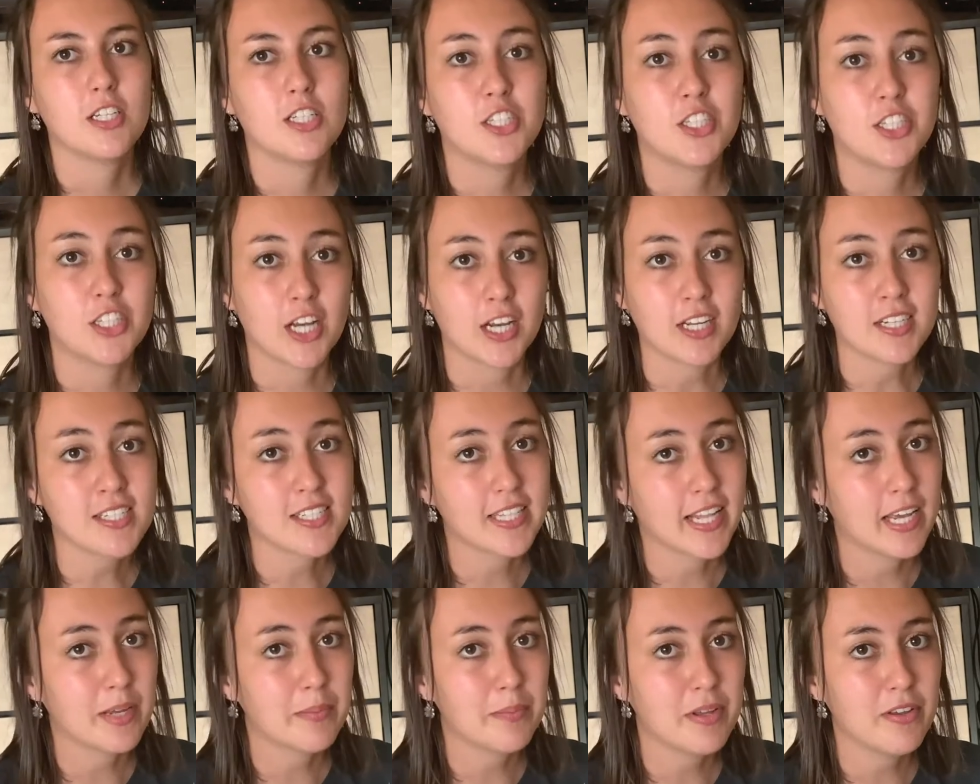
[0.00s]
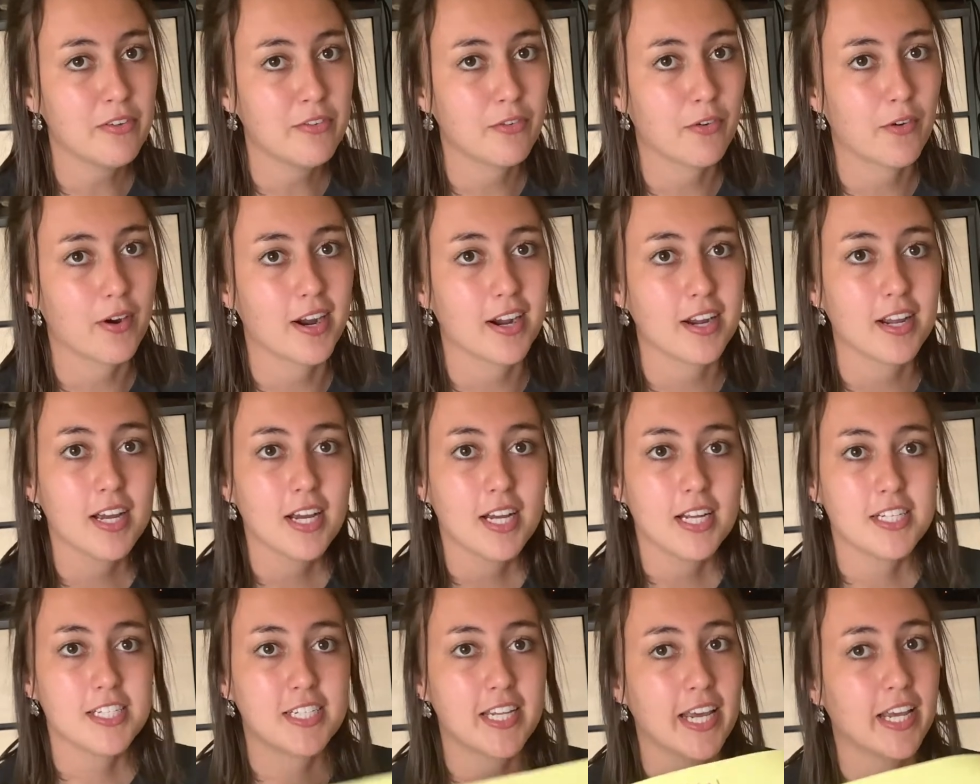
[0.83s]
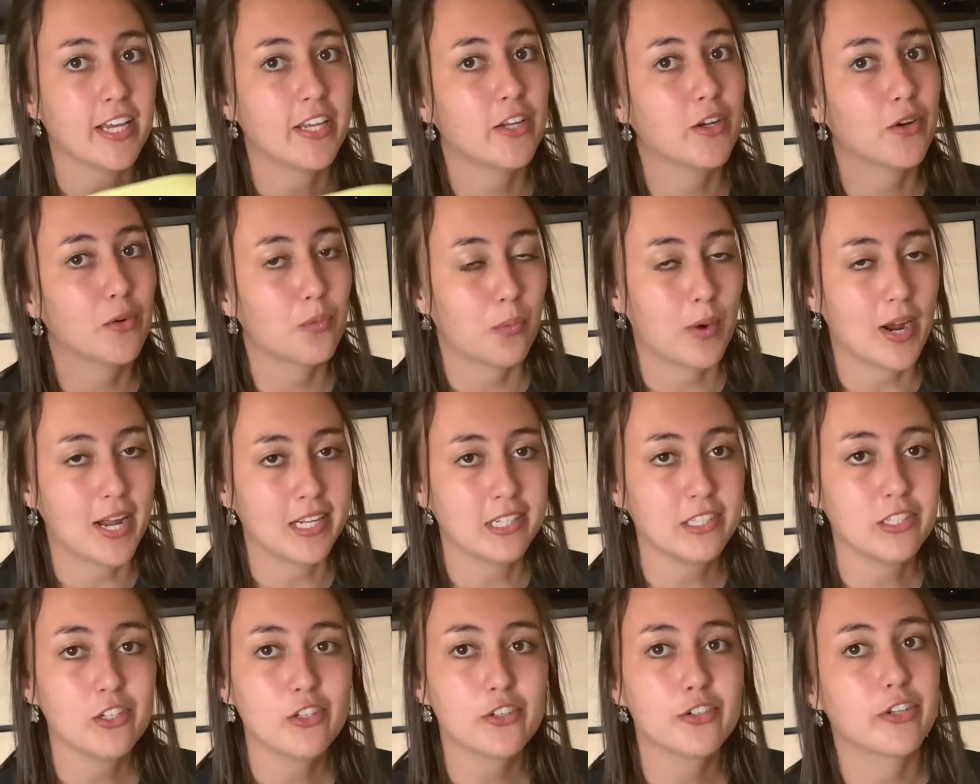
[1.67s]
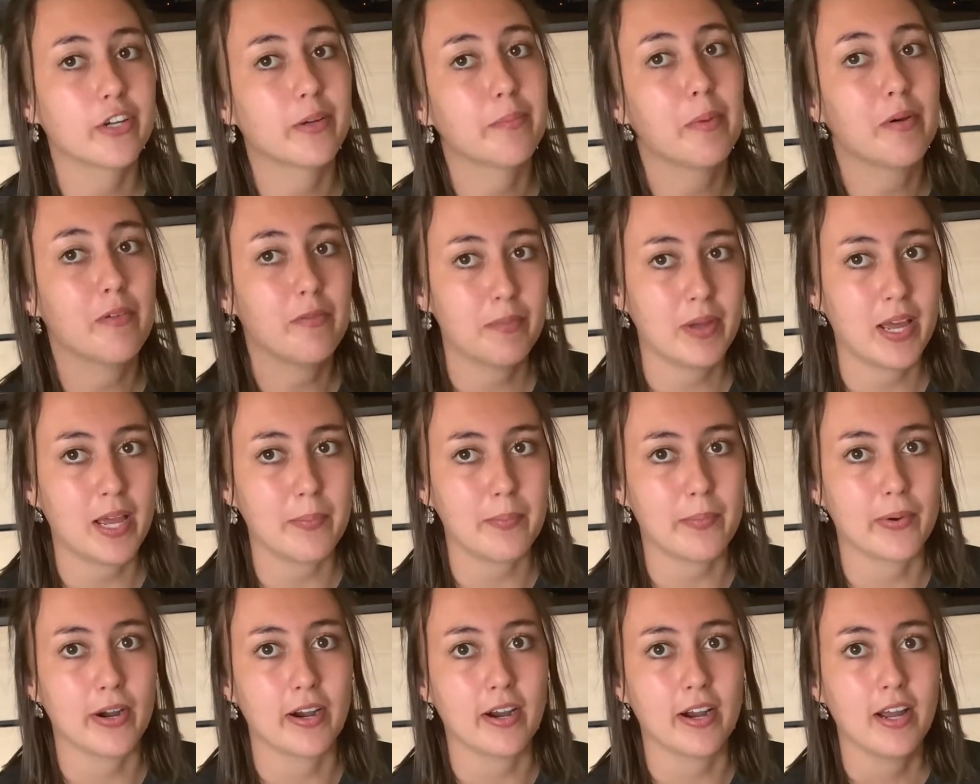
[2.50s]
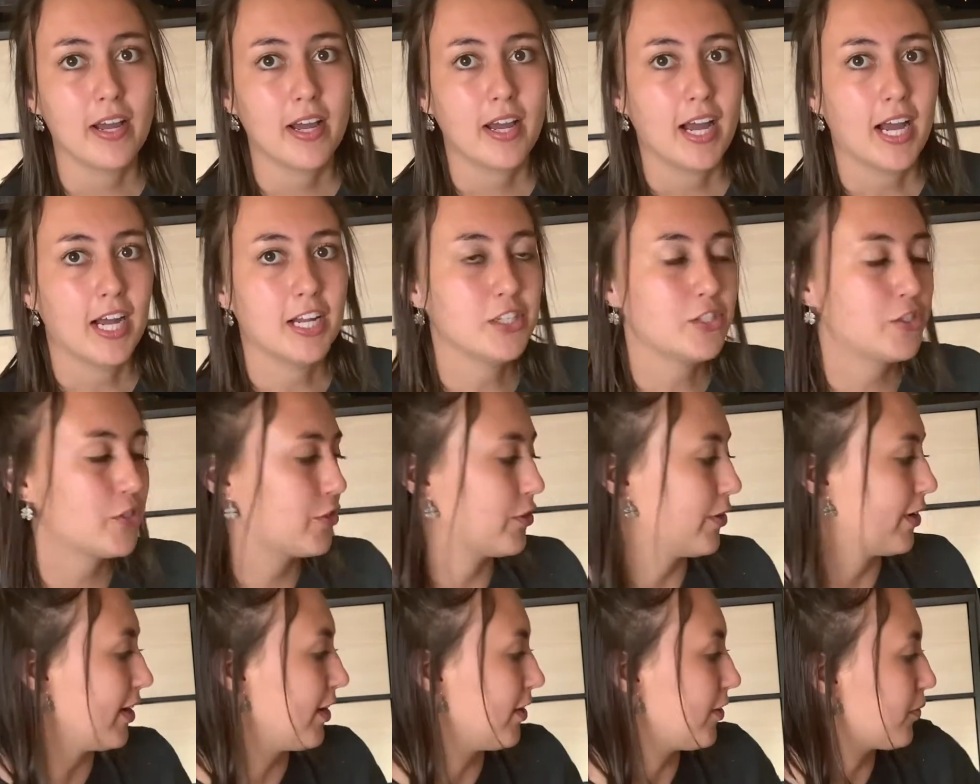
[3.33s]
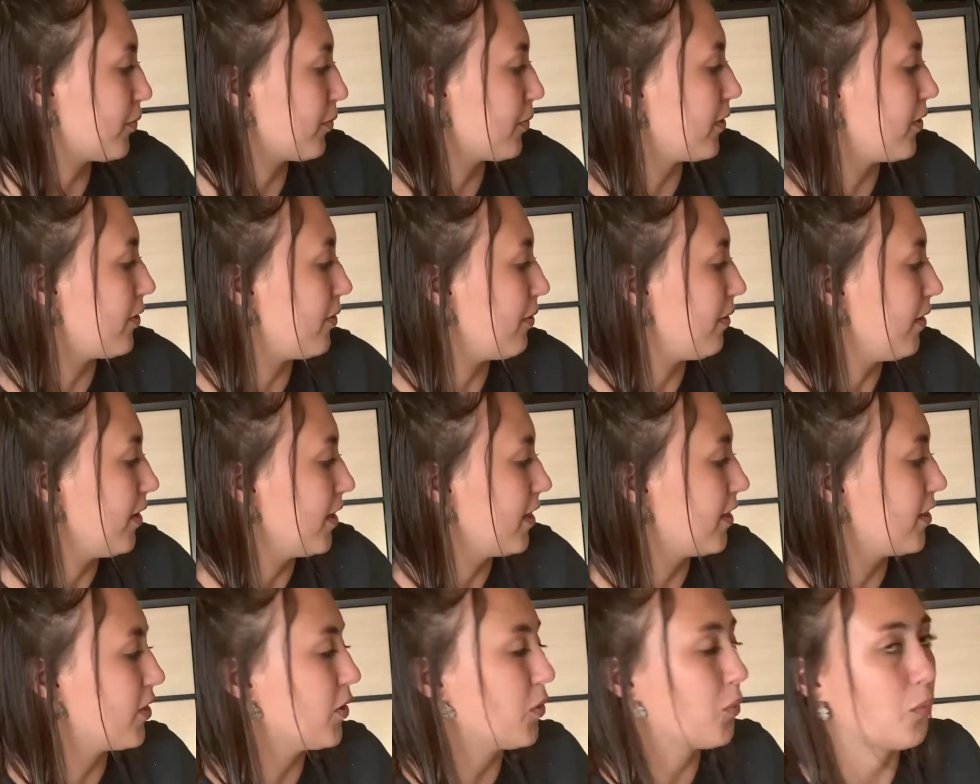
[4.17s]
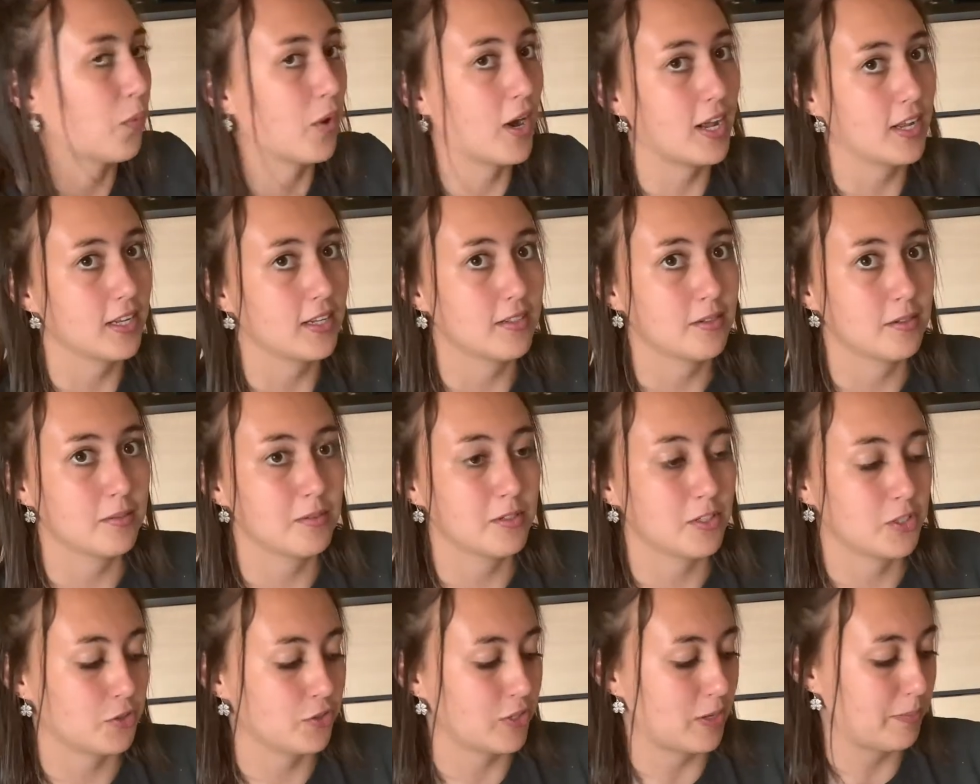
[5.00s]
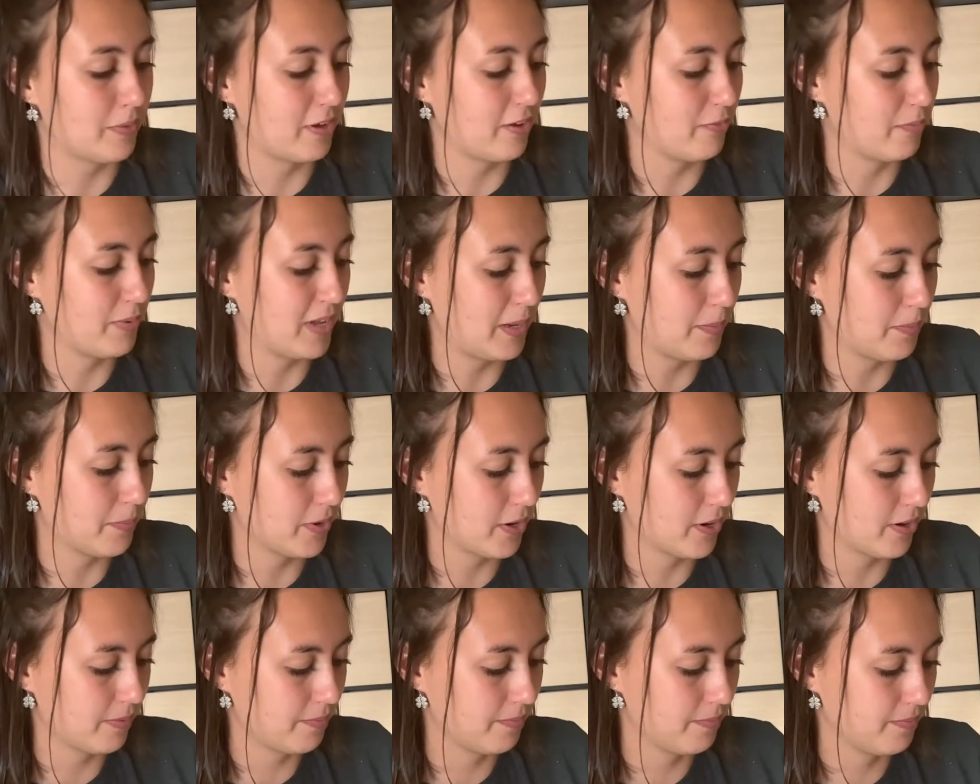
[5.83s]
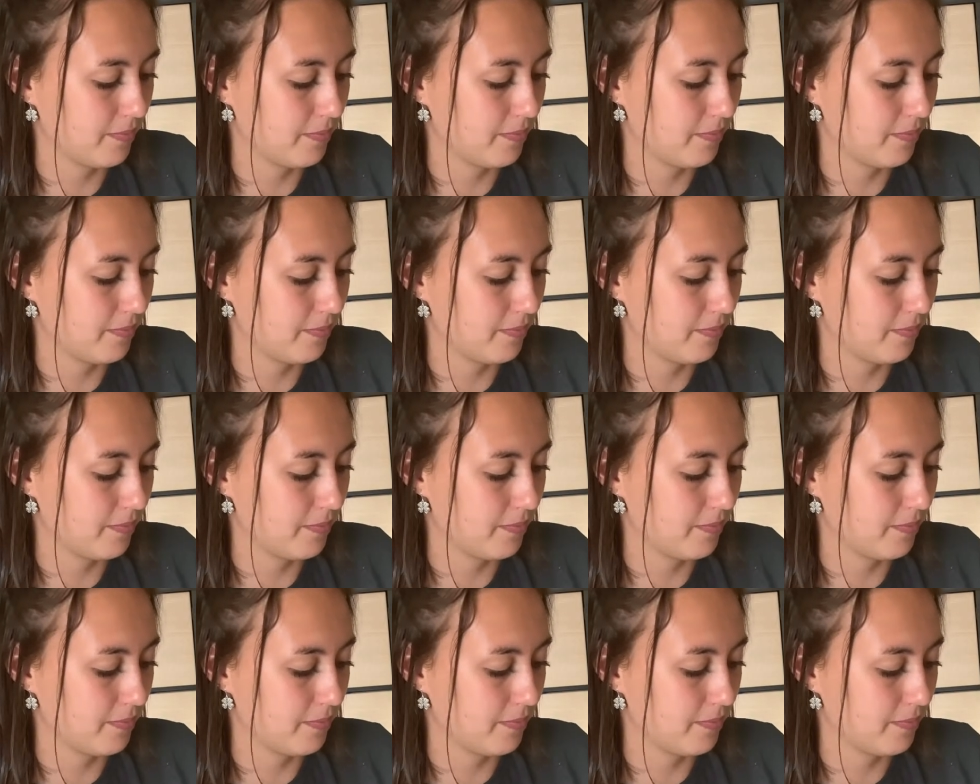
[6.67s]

Just like before, take your when strip of paper and string it through the what strip of paper.